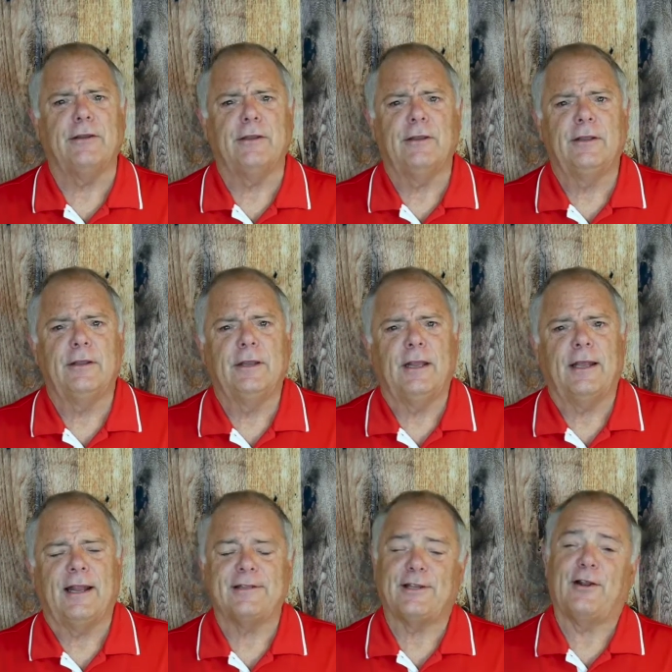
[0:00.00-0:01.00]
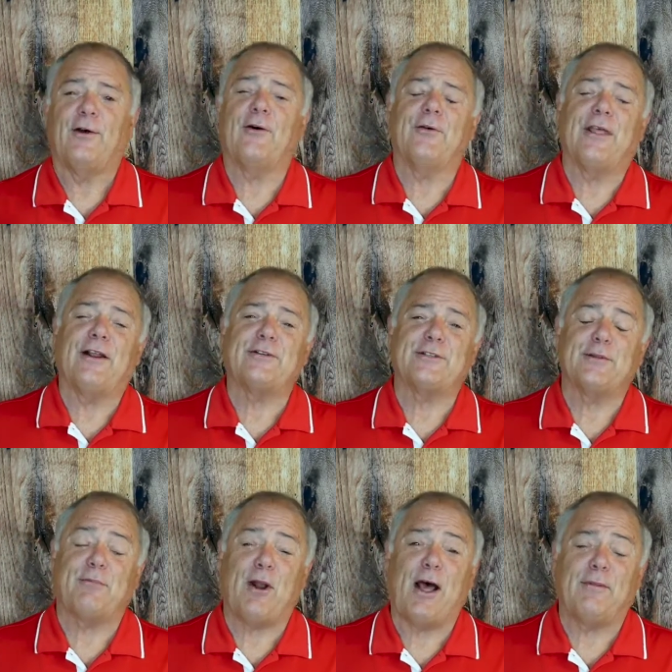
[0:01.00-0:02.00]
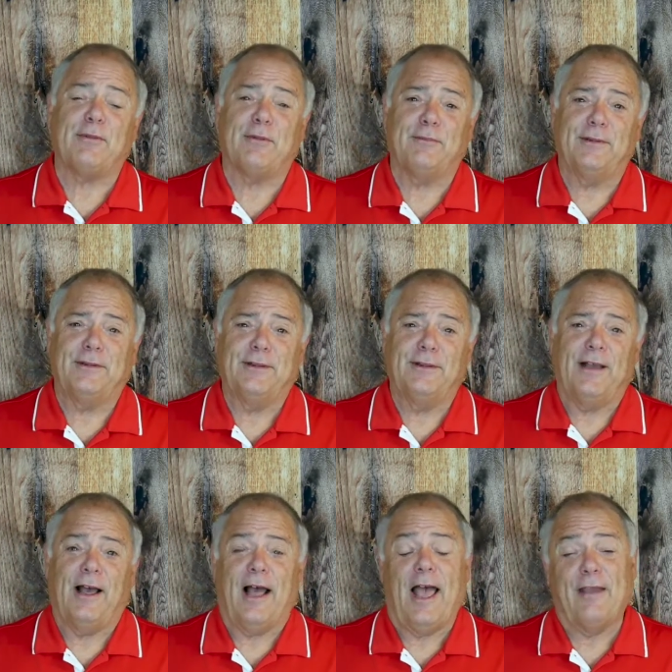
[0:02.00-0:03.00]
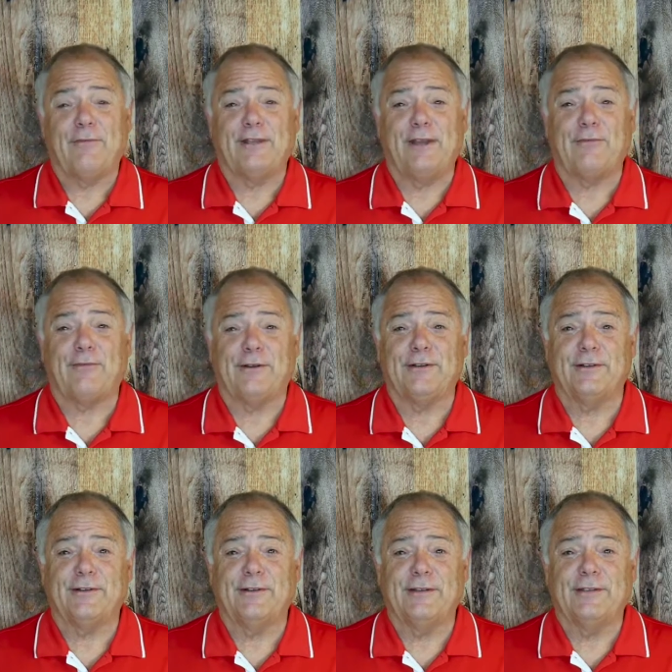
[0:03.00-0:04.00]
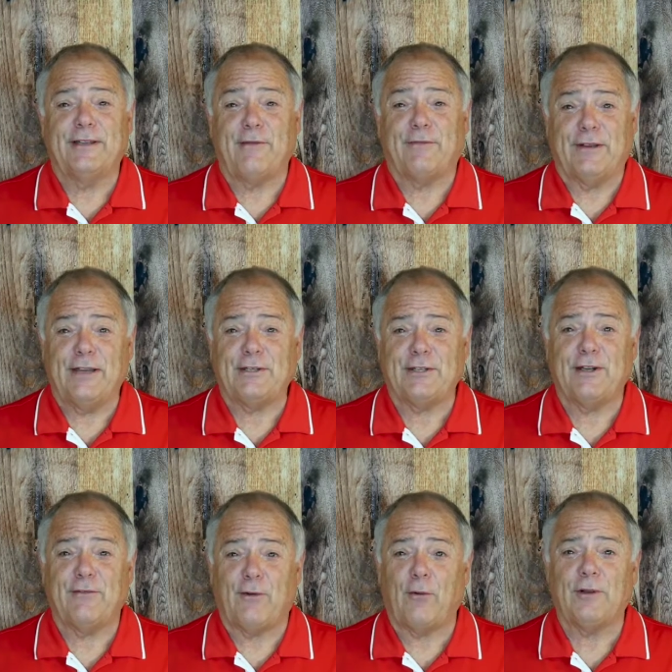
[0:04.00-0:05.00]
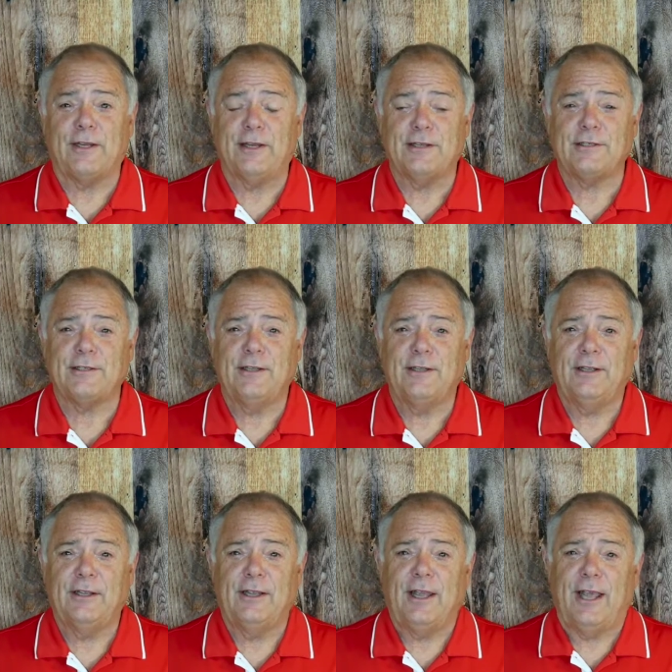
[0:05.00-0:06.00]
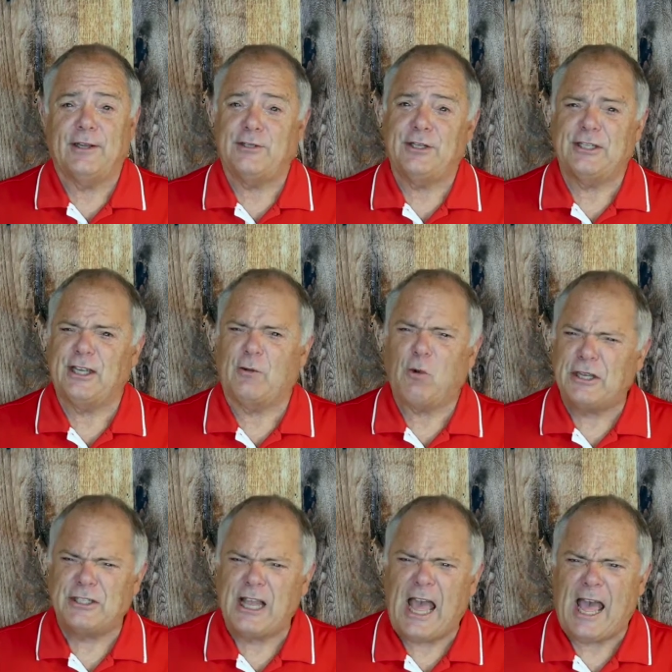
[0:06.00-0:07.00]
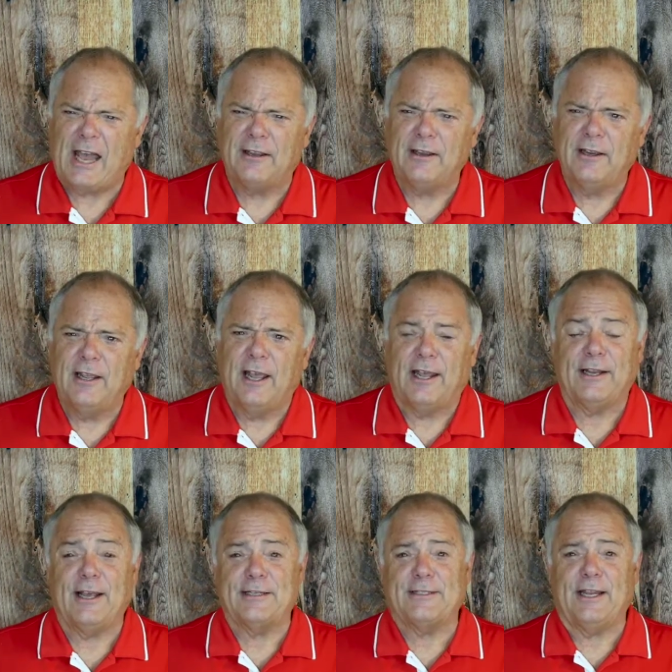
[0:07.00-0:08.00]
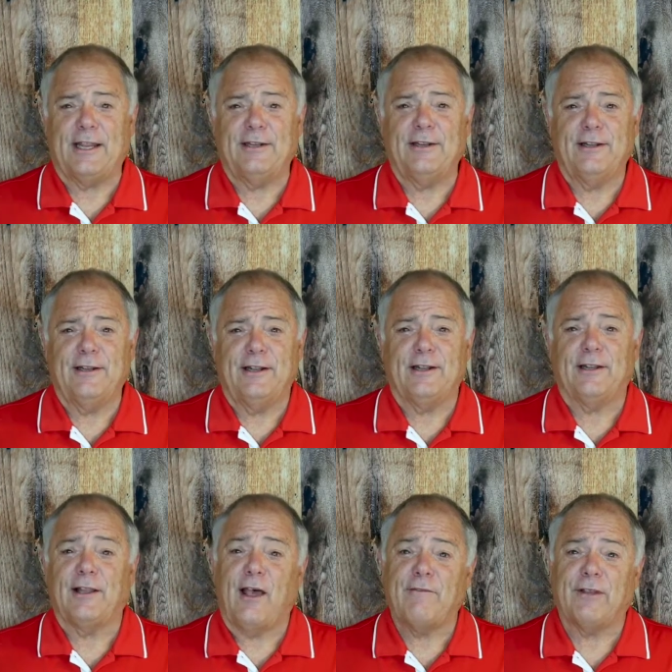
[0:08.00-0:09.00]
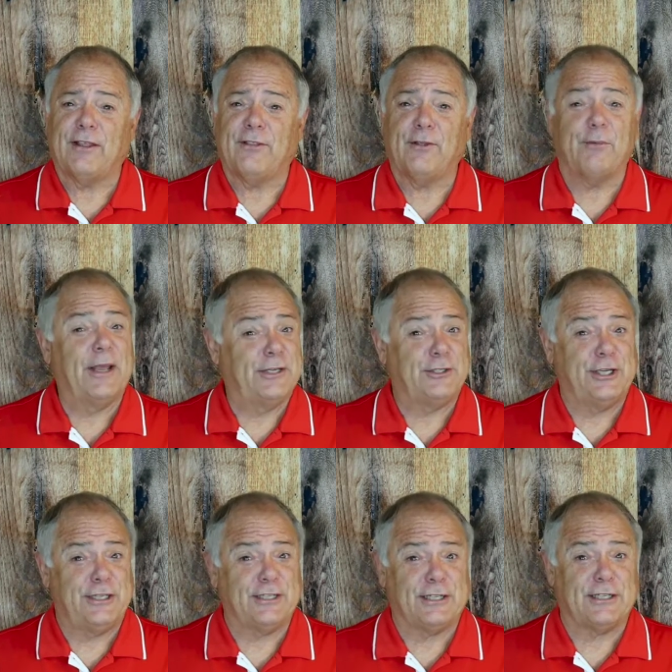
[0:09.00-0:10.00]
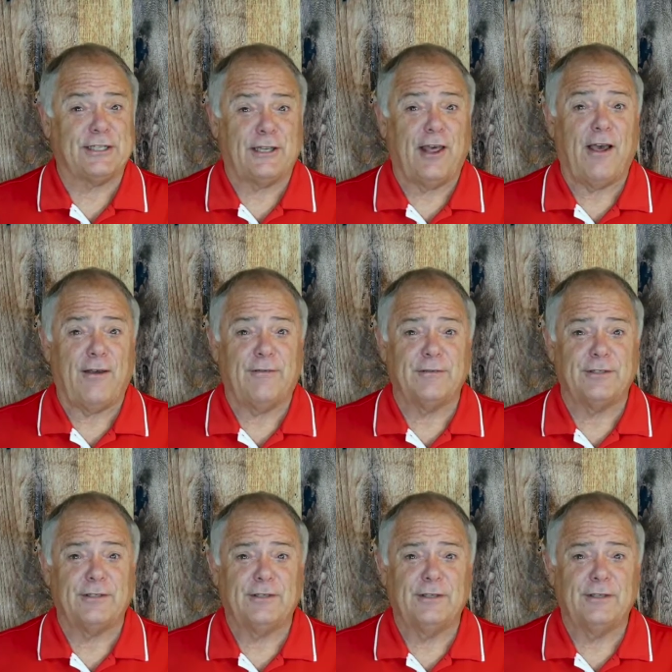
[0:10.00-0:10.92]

And I said, Oh, there's the problem. I have a different definition of holiness. And she said, What's that? And I said, Loving the way Jesus loves.